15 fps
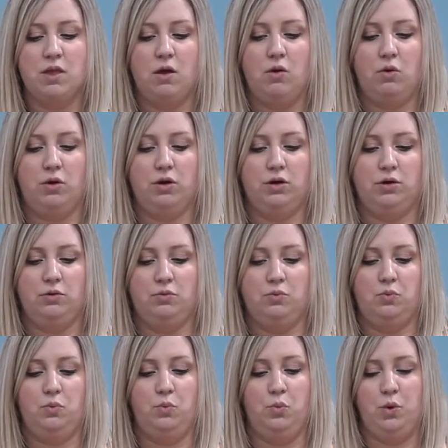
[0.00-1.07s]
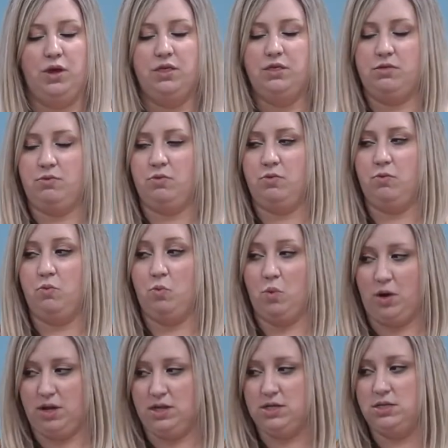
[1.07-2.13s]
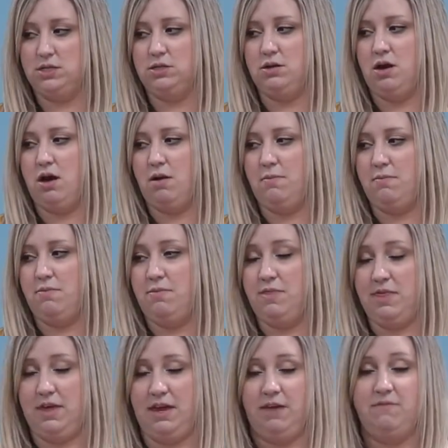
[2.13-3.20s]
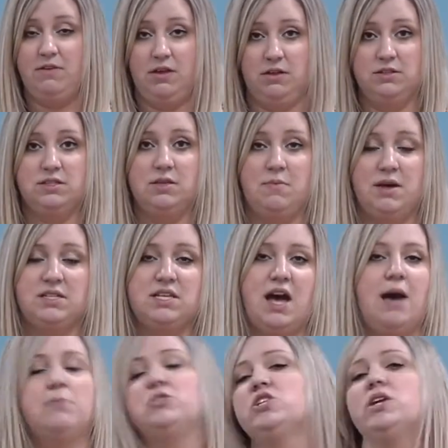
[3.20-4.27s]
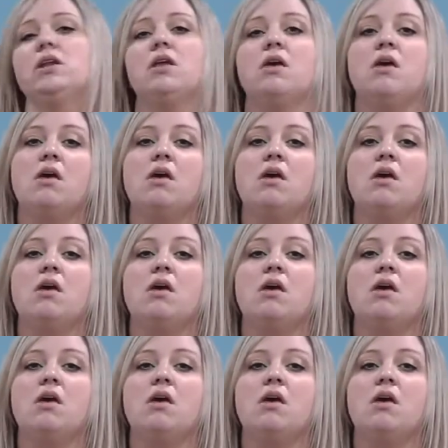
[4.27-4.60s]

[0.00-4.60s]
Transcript: order with what they feel is the best option.